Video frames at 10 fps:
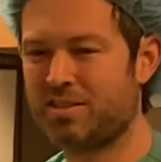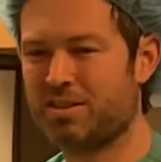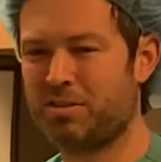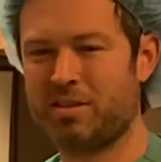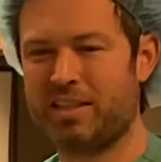
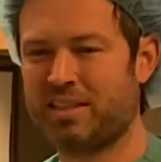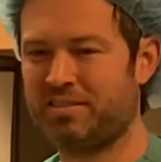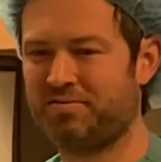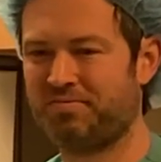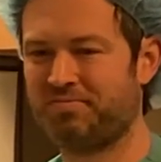So like
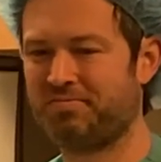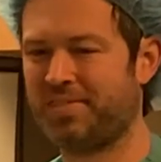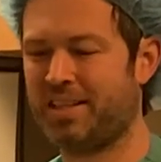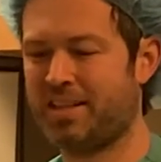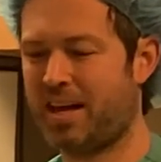
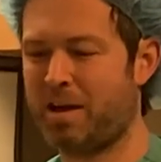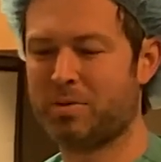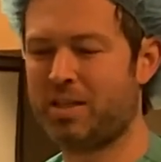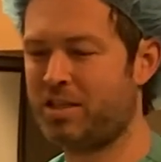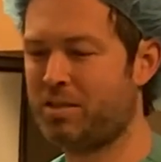the
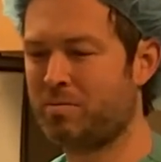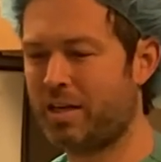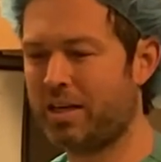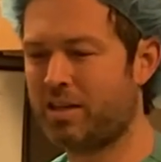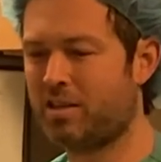hypotension
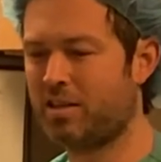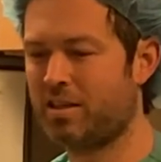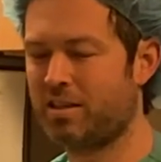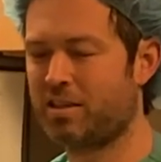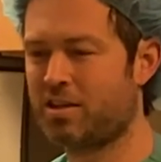
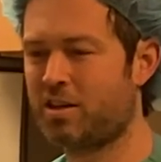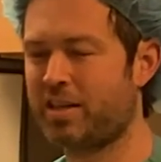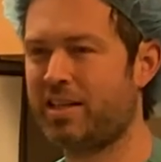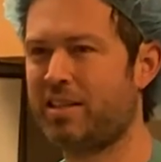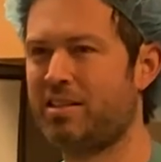
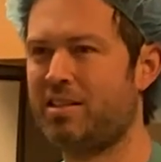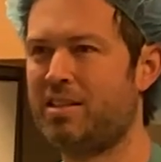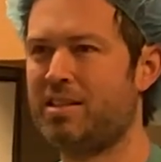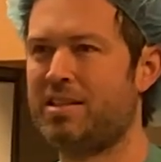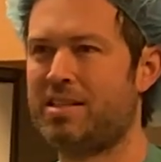bradycardia
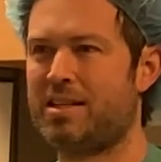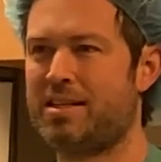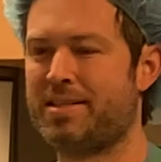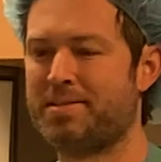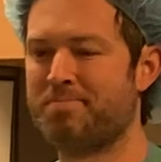
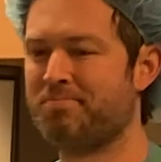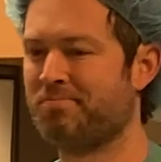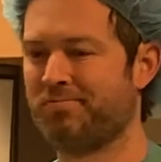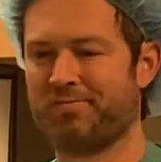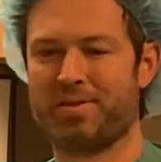
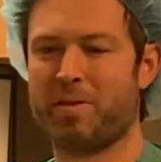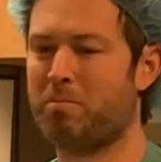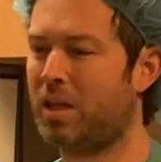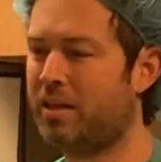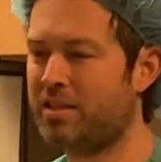from the
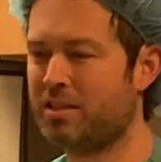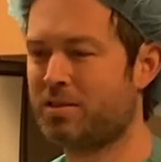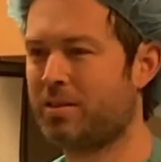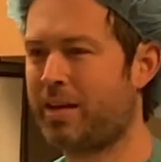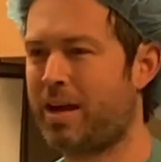blood doesn't
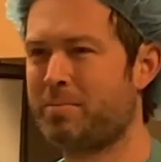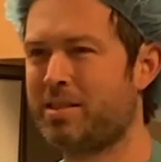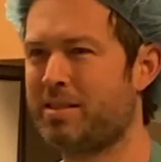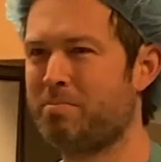really happen.